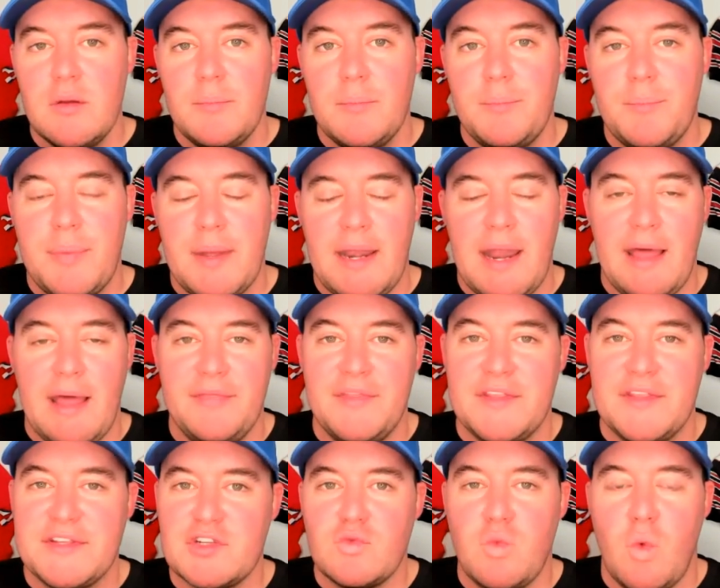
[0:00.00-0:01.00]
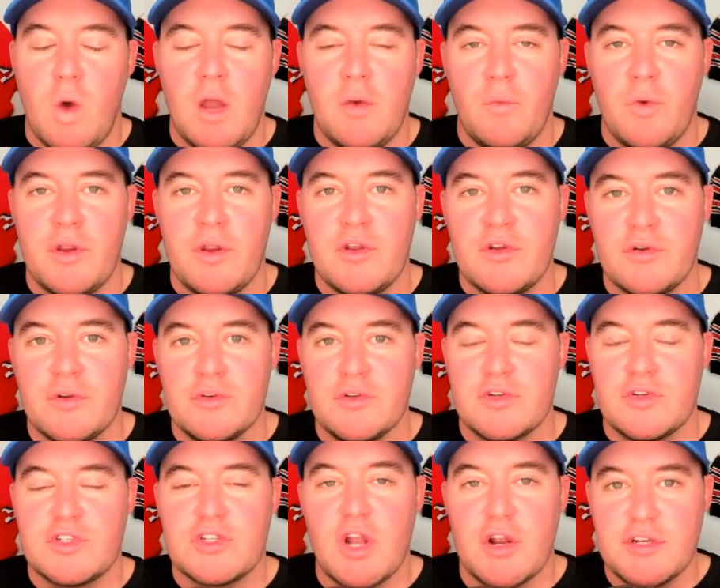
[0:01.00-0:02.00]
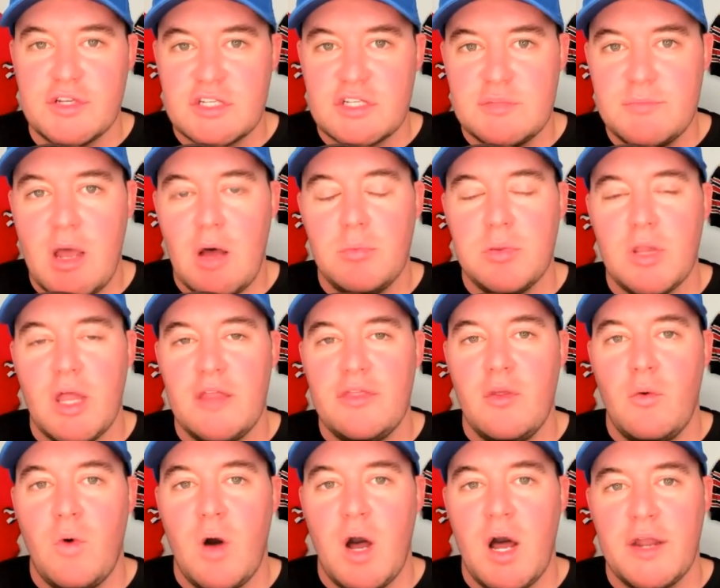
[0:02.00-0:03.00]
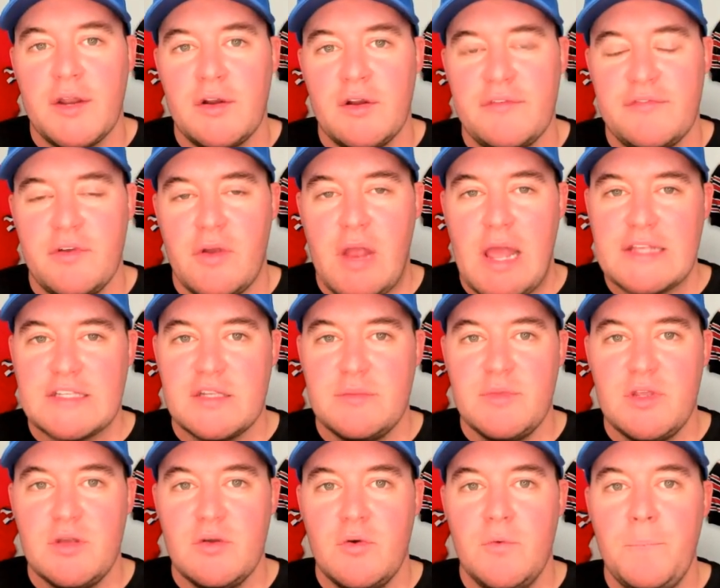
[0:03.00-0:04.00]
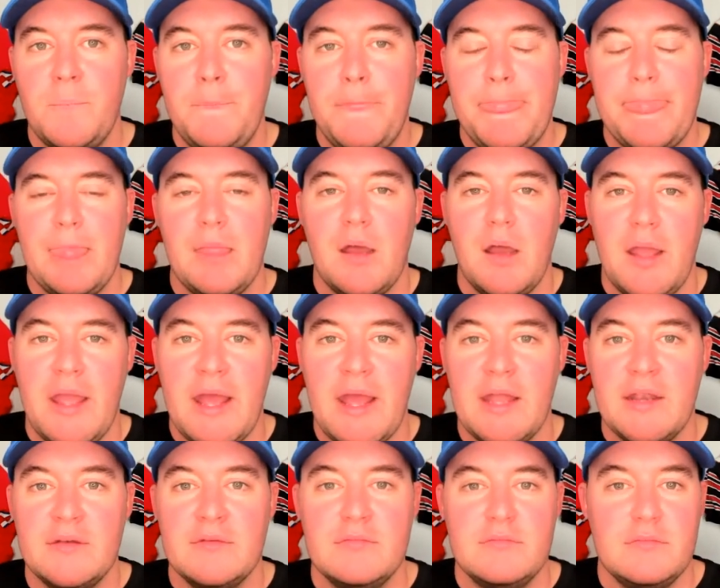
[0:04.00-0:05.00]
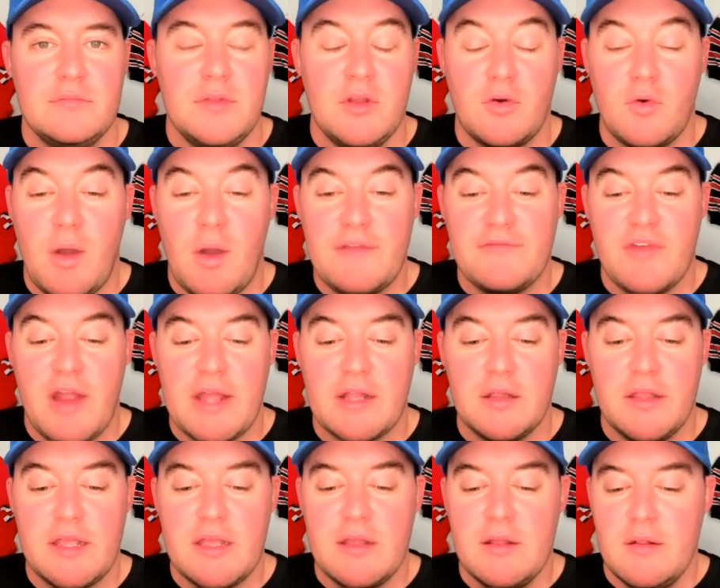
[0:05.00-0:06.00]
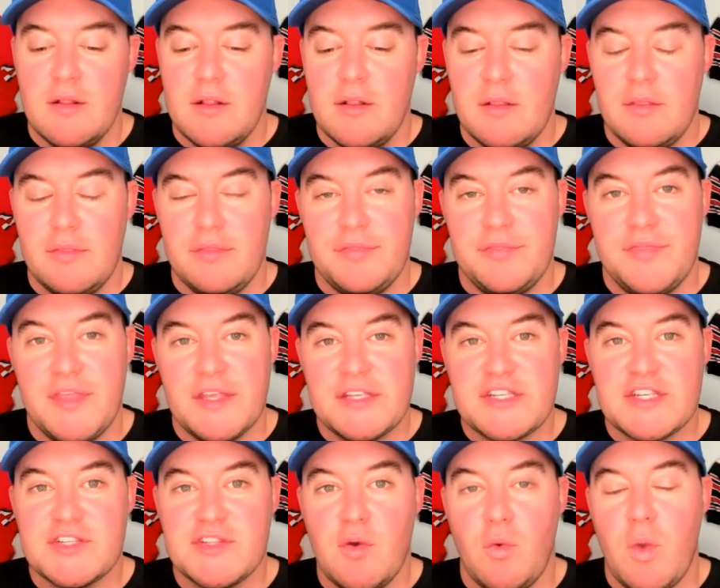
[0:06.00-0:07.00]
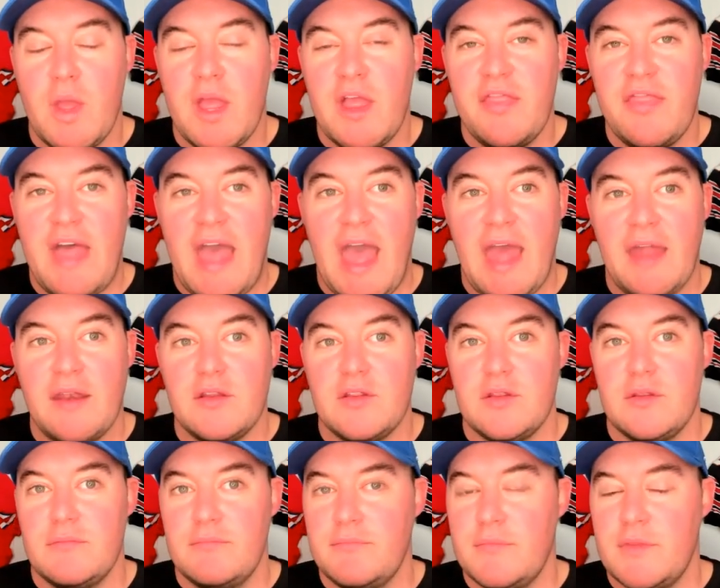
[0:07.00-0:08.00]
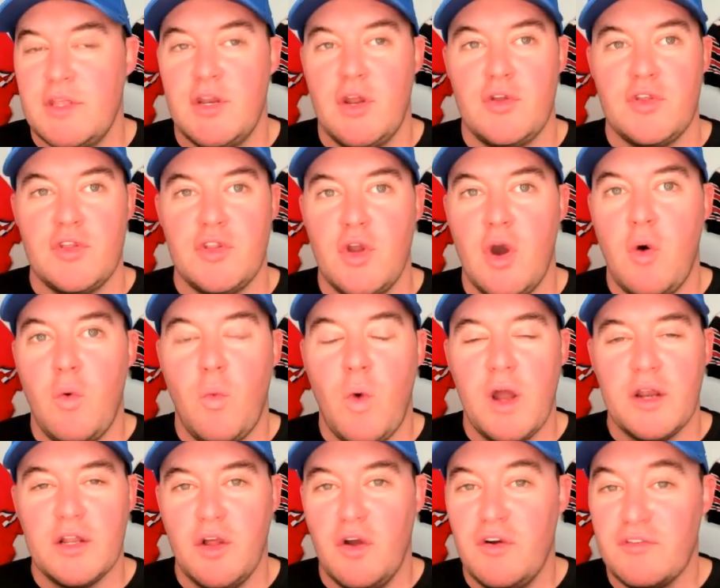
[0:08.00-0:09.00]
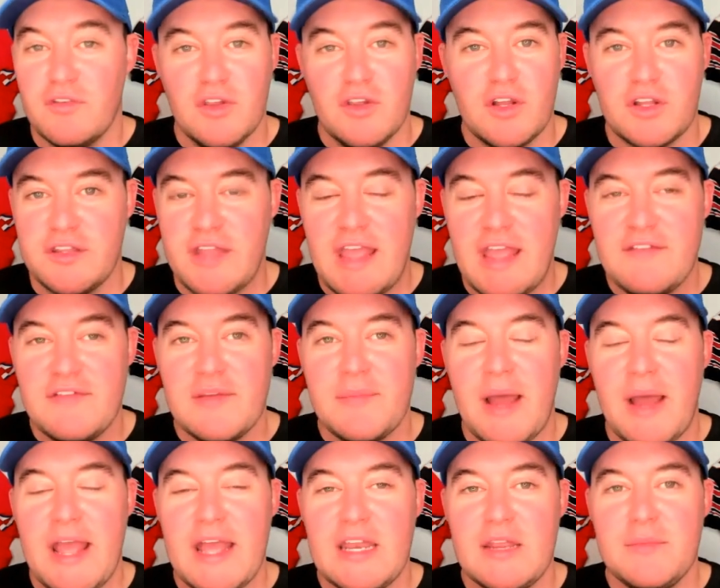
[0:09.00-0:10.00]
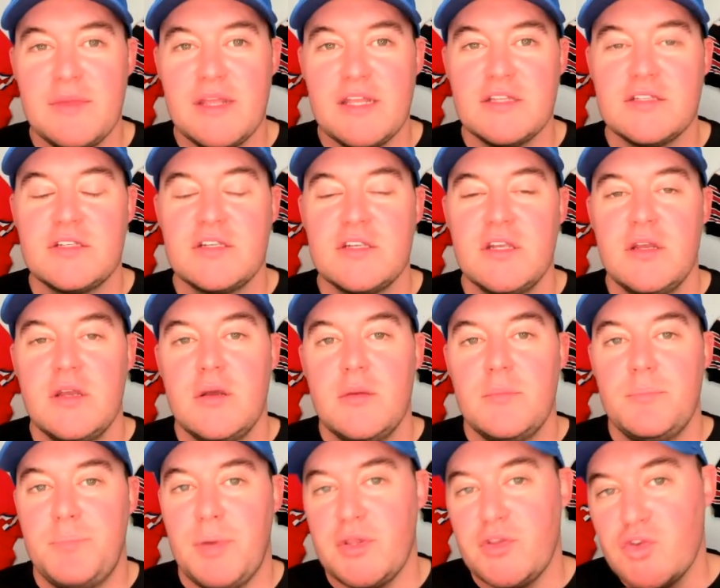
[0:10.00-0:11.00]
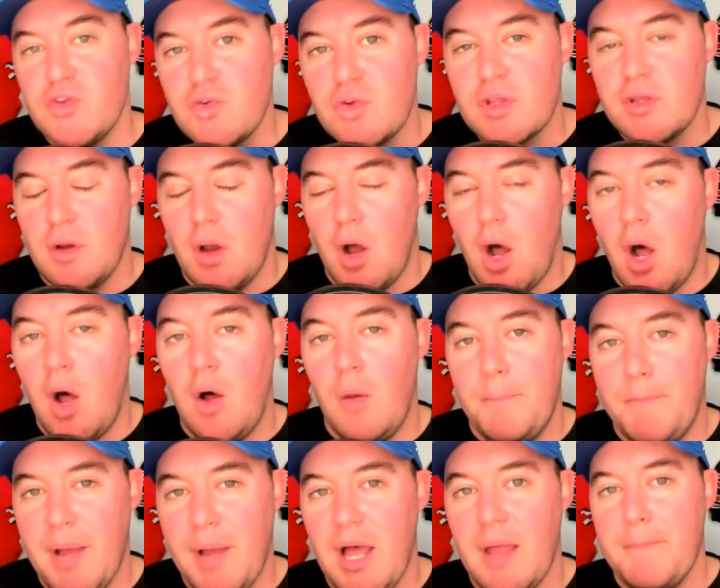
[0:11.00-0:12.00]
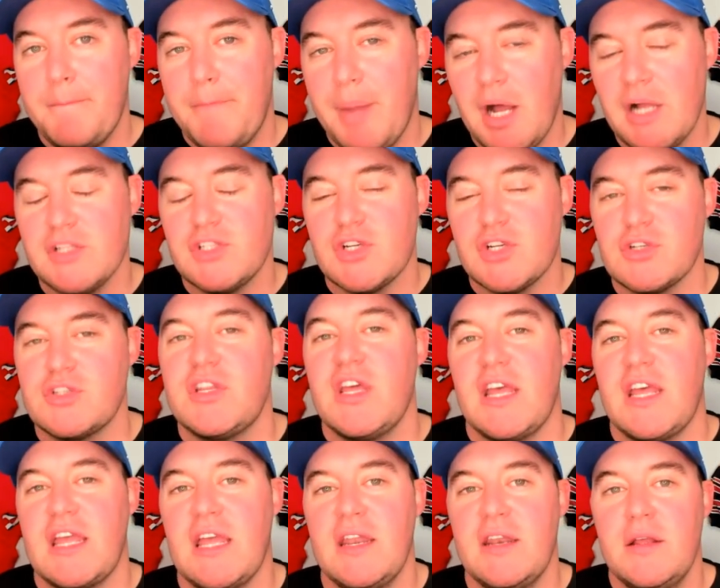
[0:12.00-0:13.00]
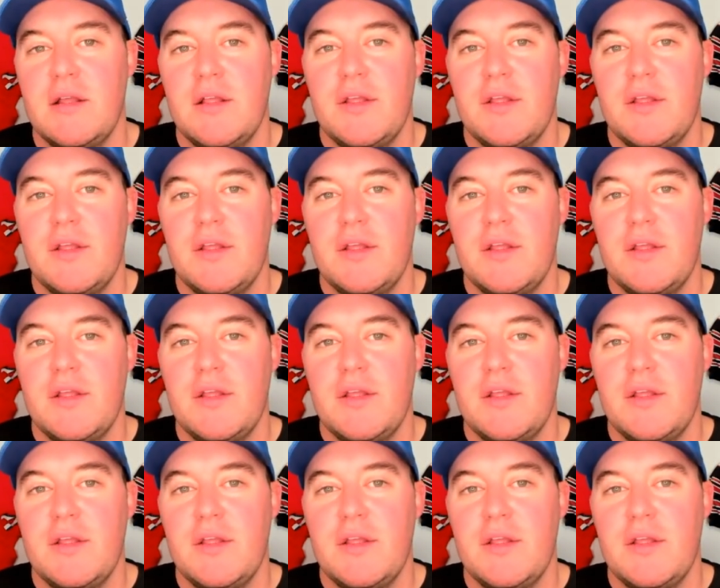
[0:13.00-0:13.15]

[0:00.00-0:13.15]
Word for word: But this is one where you're you're starting to smell blood in the water if you're S M U, and you know, quite frankly, this is the win that you know you don't want to overlook Navy by any means, but you could all but punch your ticket